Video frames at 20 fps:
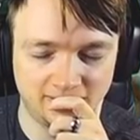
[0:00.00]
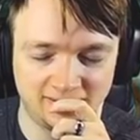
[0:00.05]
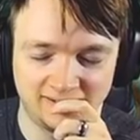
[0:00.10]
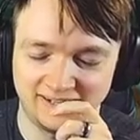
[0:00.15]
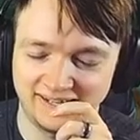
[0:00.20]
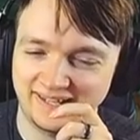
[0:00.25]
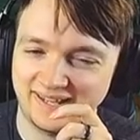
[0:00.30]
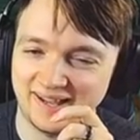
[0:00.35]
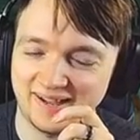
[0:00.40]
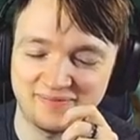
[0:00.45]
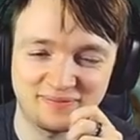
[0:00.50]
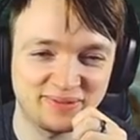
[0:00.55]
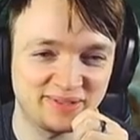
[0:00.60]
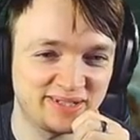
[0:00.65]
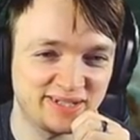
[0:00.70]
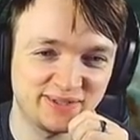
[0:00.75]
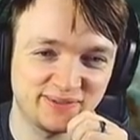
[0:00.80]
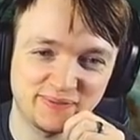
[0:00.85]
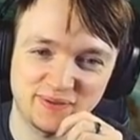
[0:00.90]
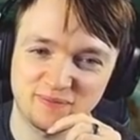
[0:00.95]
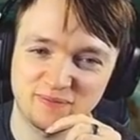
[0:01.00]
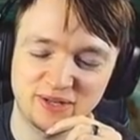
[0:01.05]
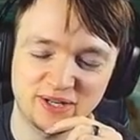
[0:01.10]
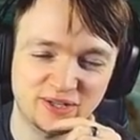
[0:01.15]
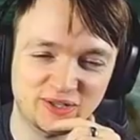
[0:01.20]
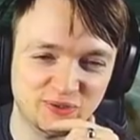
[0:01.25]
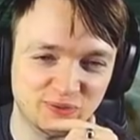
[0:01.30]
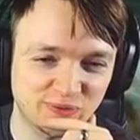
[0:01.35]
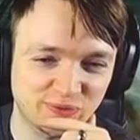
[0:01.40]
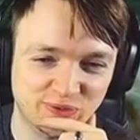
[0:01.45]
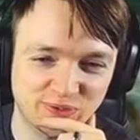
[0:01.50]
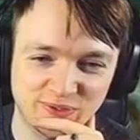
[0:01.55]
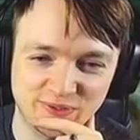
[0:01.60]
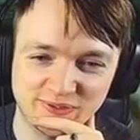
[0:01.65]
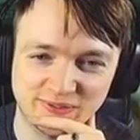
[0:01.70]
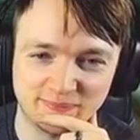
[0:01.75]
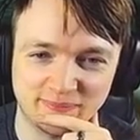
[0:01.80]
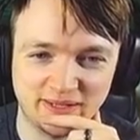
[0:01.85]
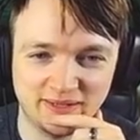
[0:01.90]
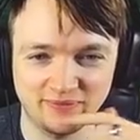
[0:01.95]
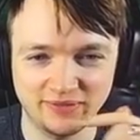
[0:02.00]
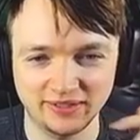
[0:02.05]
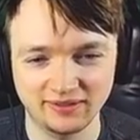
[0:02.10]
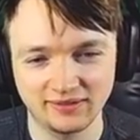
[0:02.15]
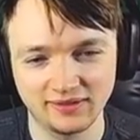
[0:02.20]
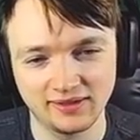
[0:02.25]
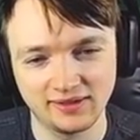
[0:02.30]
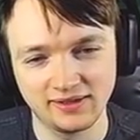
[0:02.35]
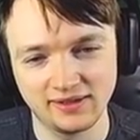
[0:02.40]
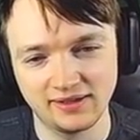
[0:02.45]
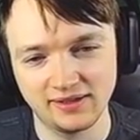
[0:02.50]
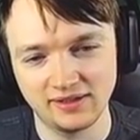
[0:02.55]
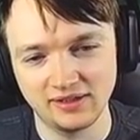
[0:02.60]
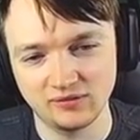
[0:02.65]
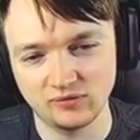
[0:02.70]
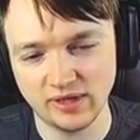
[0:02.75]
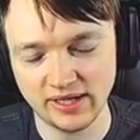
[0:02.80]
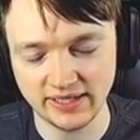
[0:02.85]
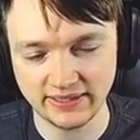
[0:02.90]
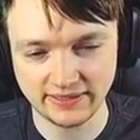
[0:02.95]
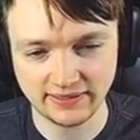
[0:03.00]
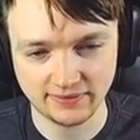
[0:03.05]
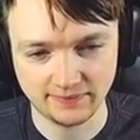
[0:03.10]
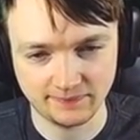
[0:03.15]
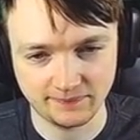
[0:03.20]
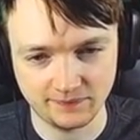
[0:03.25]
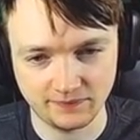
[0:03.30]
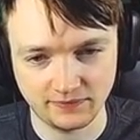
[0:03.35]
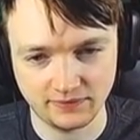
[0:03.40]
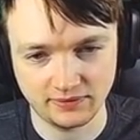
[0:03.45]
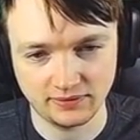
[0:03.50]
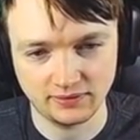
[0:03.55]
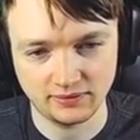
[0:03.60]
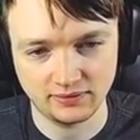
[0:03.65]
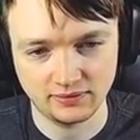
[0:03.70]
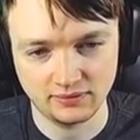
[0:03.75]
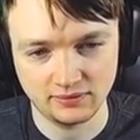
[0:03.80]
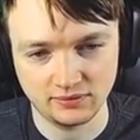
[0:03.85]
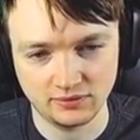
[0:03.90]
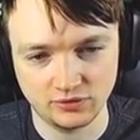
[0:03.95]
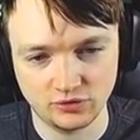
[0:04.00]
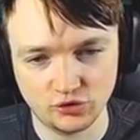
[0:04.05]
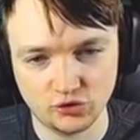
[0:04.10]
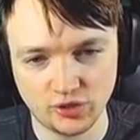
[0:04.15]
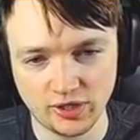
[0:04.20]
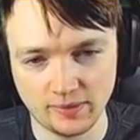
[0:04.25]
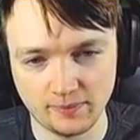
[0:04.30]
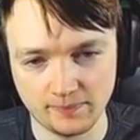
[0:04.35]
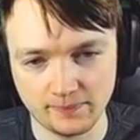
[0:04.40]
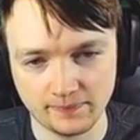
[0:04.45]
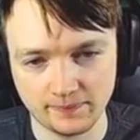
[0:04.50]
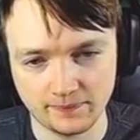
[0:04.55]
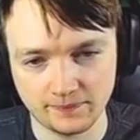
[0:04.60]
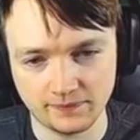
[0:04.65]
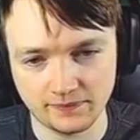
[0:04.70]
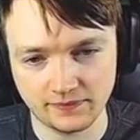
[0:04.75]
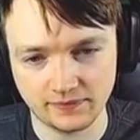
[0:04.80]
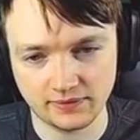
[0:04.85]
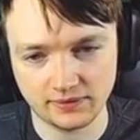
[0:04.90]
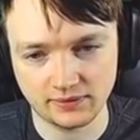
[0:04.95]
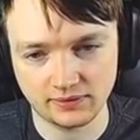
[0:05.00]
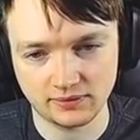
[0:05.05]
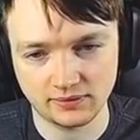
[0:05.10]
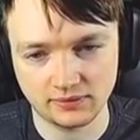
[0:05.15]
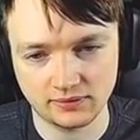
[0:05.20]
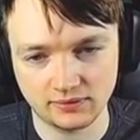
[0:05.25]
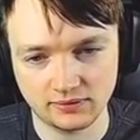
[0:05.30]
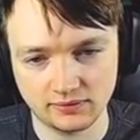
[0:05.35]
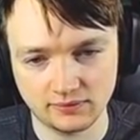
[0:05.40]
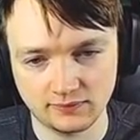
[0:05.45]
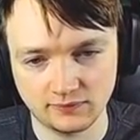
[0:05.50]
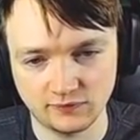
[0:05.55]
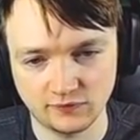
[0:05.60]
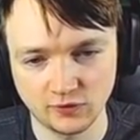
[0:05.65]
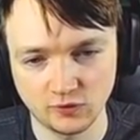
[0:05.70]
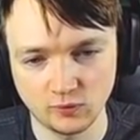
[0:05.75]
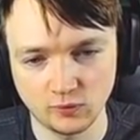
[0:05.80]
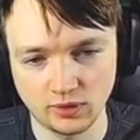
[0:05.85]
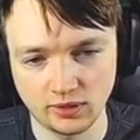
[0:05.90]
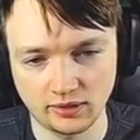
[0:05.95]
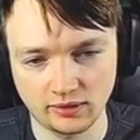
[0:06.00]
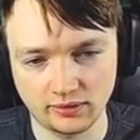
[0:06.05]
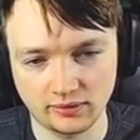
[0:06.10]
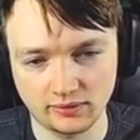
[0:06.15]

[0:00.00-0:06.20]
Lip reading: I can't believe how many close calls I'm having. Right. Trip. Footwork.